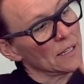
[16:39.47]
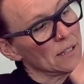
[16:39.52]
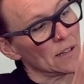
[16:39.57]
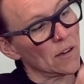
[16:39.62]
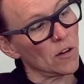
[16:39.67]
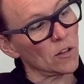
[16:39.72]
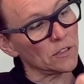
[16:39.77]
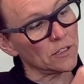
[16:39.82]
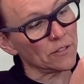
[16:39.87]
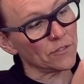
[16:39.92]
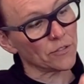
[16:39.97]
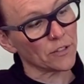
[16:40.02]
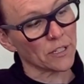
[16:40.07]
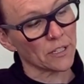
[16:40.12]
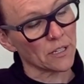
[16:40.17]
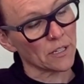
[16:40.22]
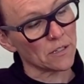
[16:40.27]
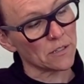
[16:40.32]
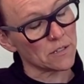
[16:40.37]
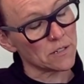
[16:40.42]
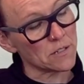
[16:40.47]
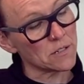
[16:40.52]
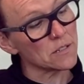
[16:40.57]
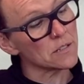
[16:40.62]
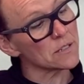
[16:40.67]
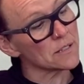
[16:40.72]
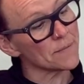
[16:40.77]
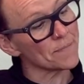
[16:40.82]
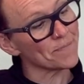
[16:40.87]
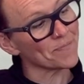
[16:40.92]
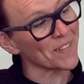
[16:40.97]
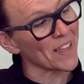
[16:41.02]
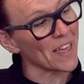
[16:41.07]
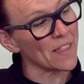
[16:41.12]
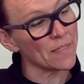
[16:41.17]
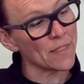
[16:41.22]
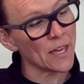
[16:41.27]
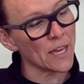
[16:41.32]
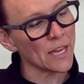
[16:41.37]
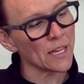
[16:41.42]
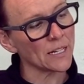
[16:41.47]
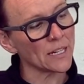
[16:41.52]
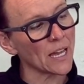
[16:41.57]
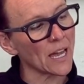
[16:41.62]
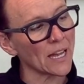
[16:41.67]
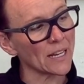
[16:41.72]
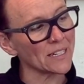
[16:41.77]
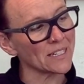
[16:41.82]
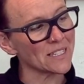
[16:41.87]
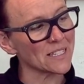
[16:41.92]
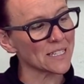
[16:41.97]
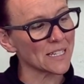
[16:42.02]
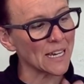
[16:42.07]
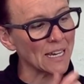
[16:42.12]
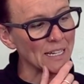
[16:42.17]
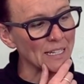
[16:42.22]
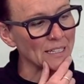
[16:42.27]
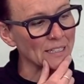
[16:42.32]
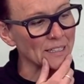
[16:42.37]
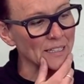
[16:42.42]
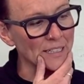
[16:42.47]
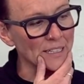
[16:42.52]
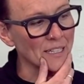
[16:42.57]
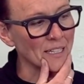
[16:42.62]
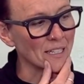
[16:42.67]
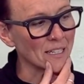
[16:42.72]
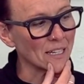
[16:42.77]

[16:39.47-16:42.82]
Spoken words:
all different colors. And then I decided,